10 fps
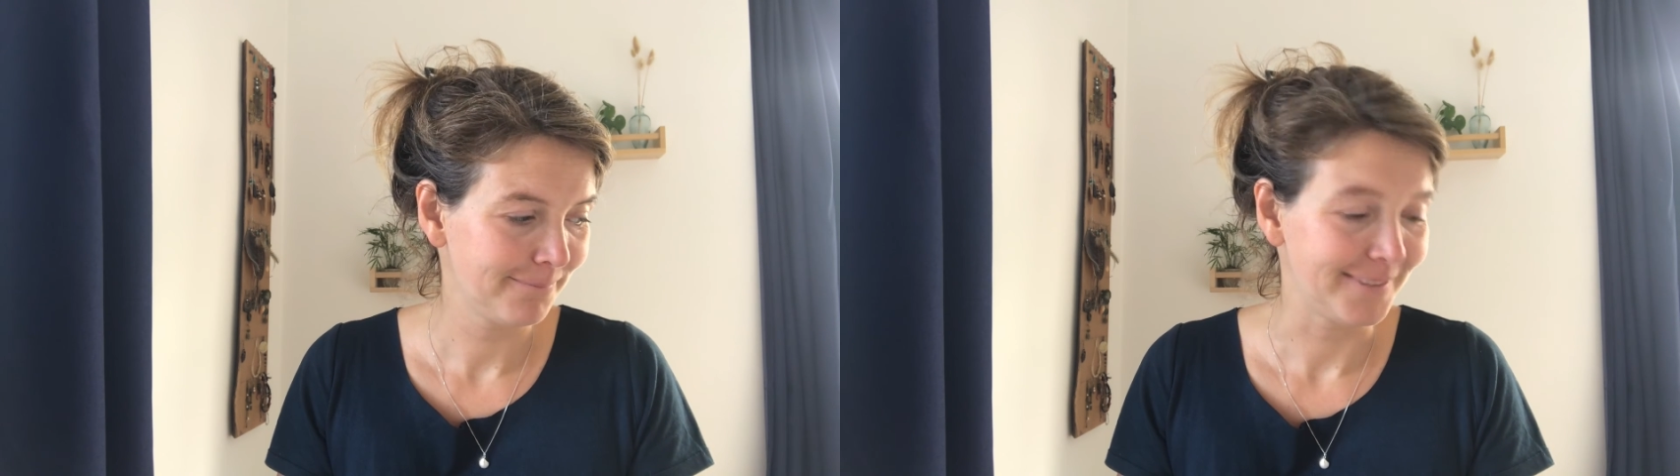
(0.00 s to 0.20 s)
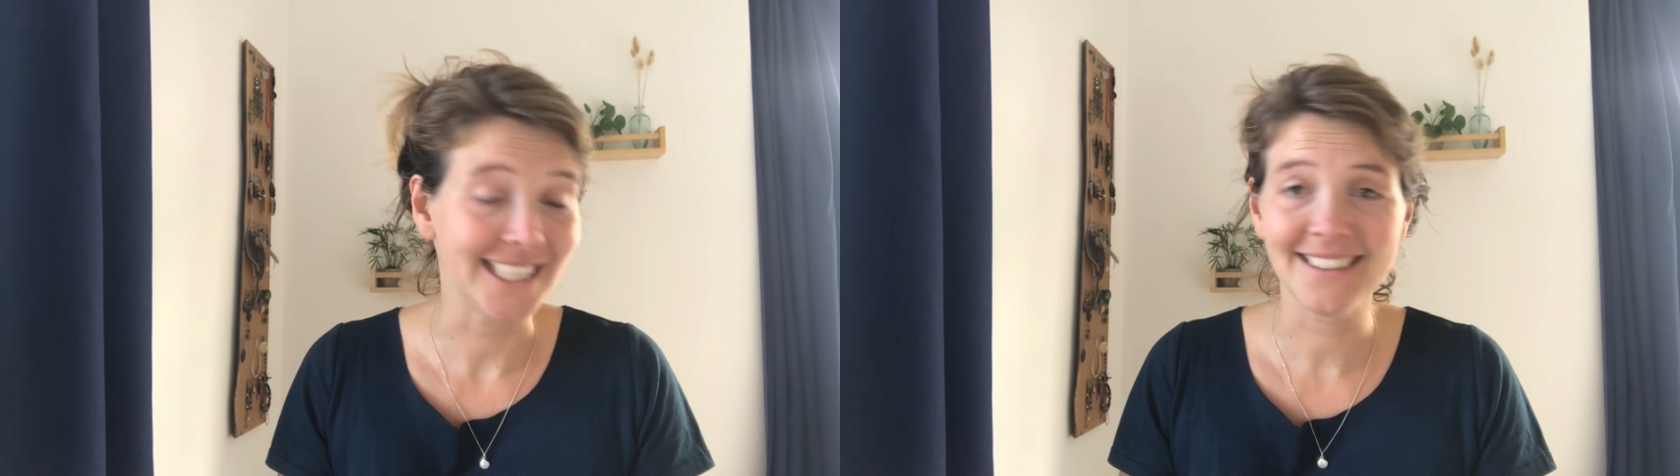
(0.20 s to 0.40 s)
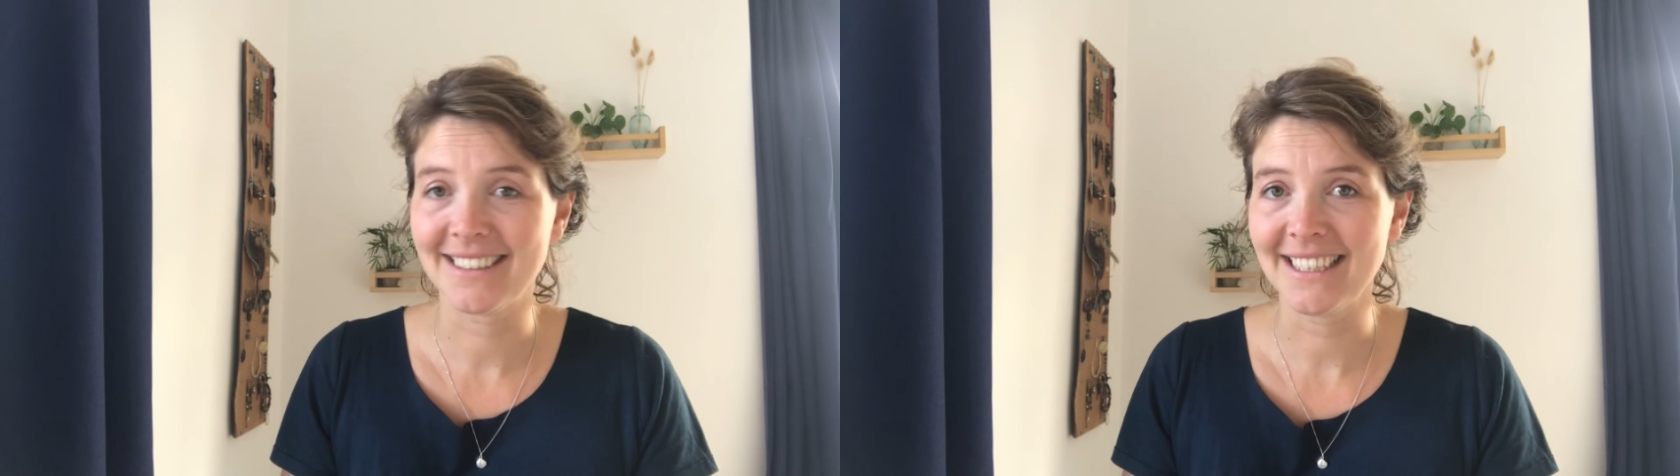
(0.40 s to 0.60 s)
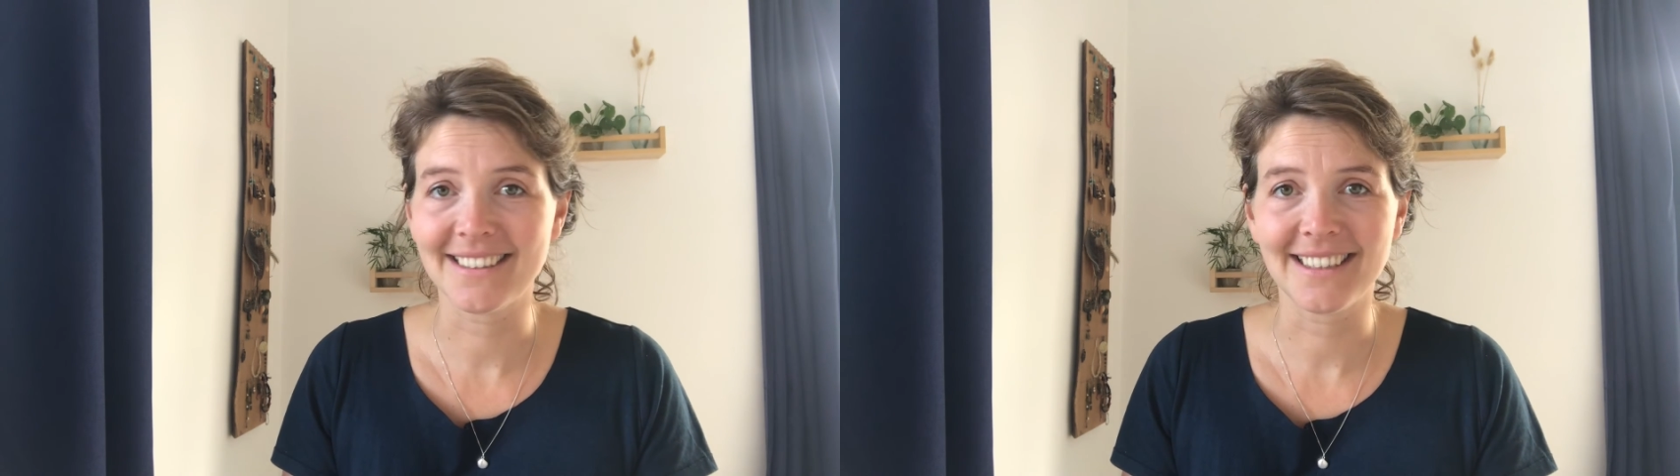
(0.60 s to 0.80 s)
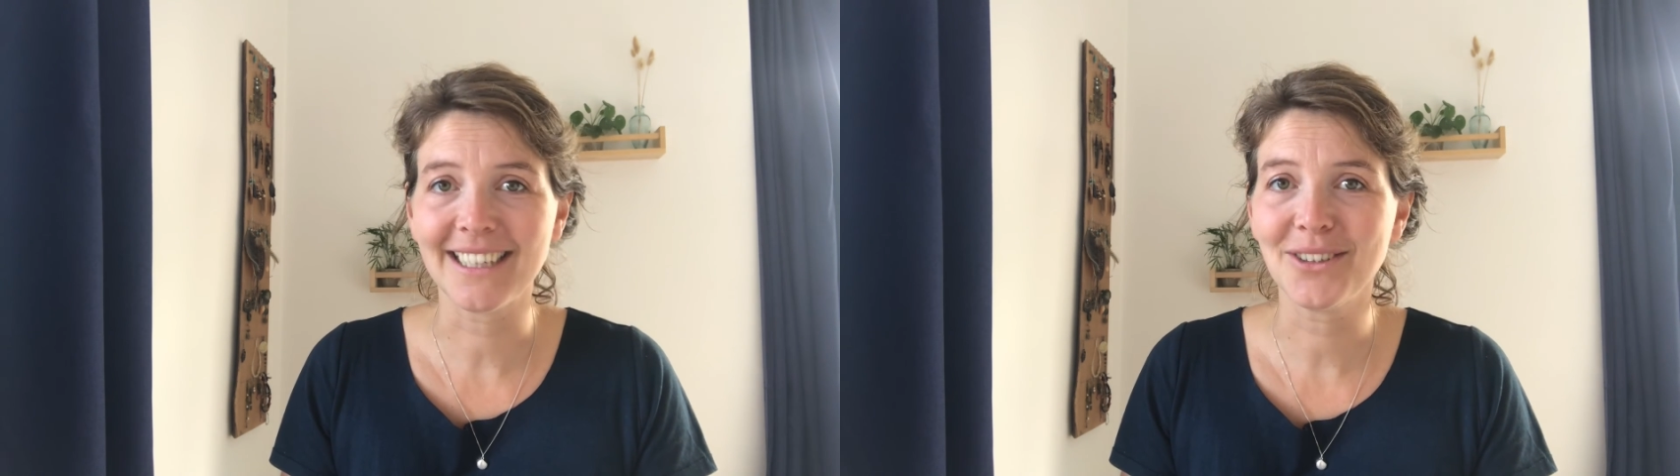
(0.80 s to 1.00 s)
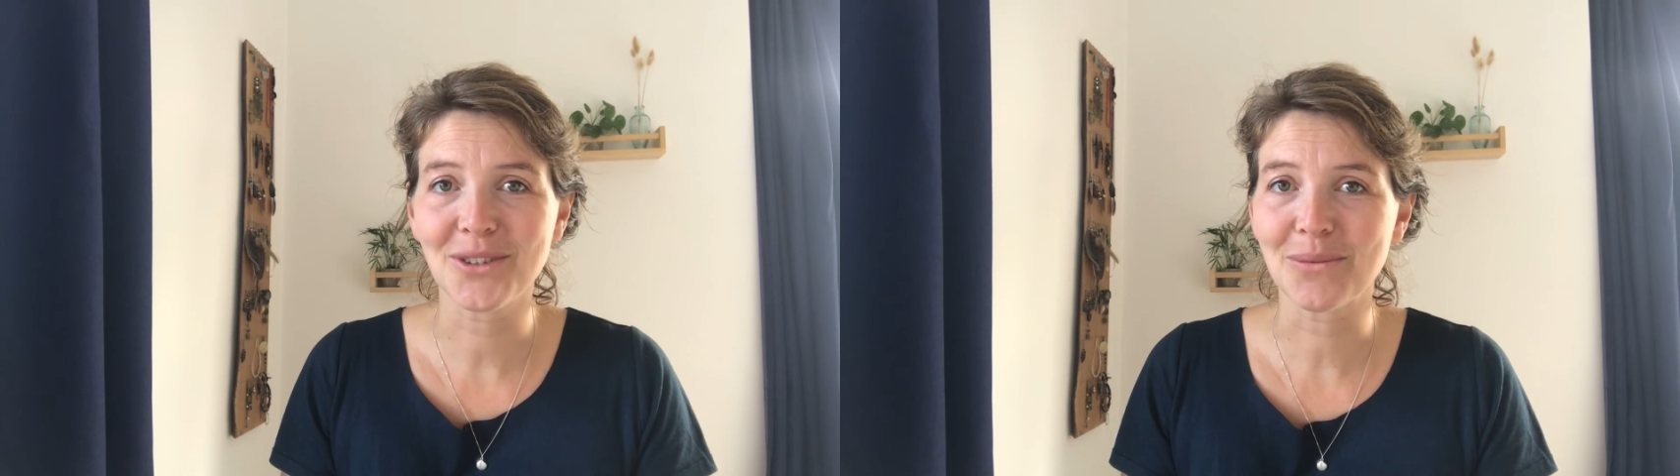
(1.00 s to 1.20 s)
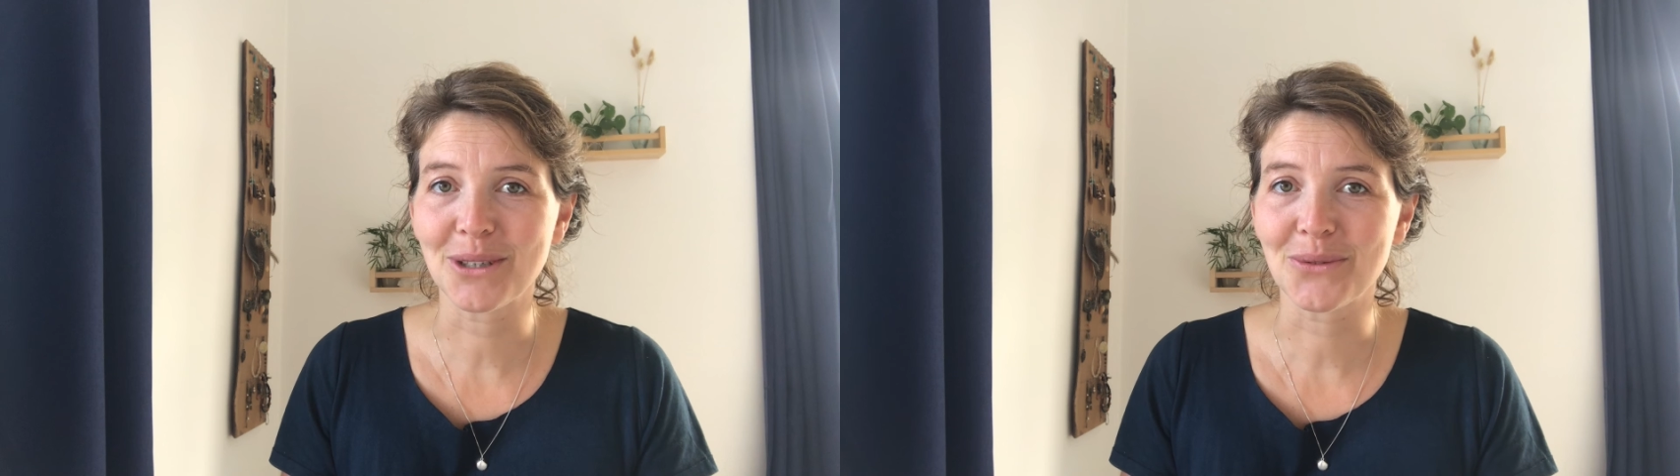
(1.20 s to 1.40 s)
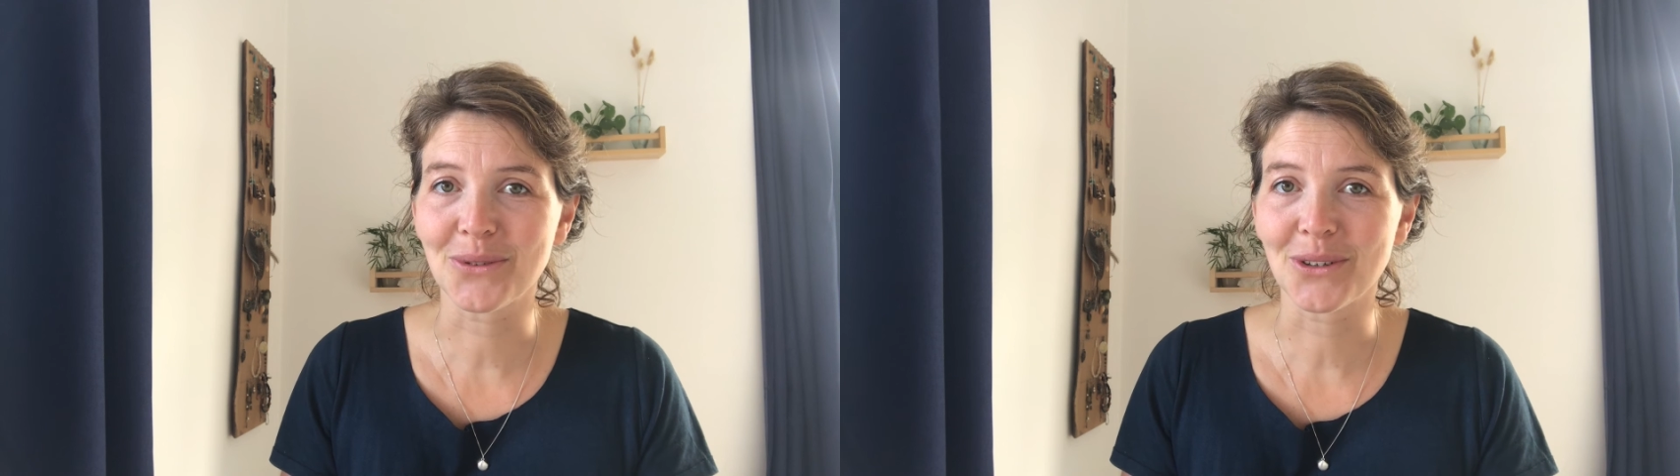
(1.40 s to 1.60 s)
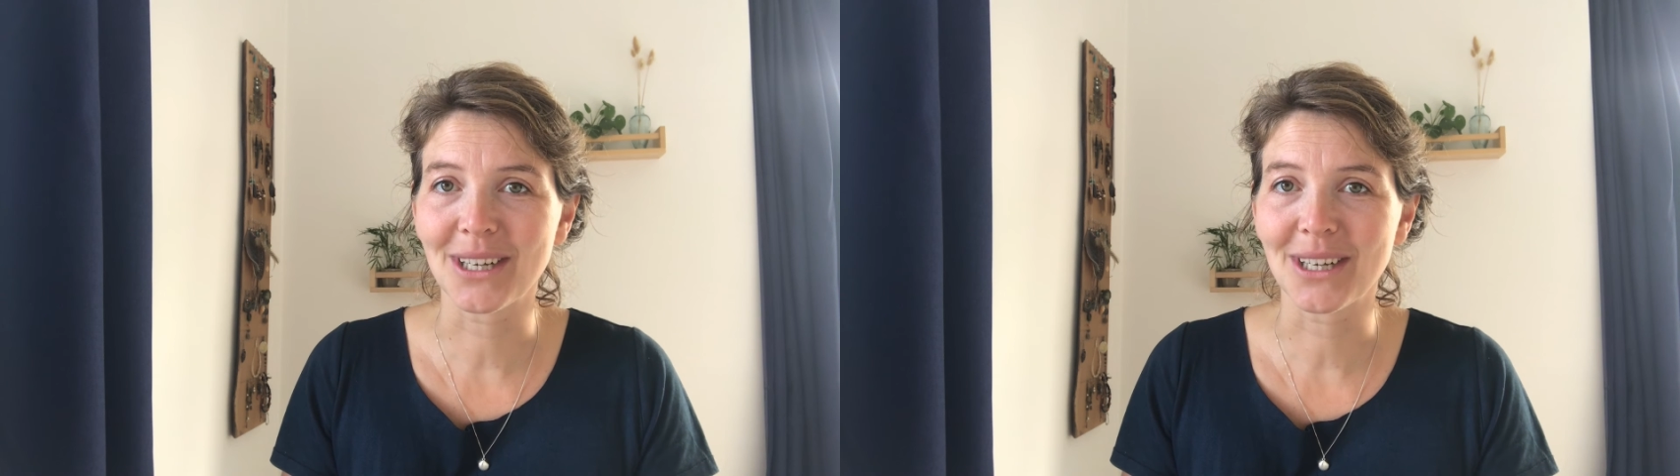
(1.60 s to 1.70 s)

That's it. Thank you so much for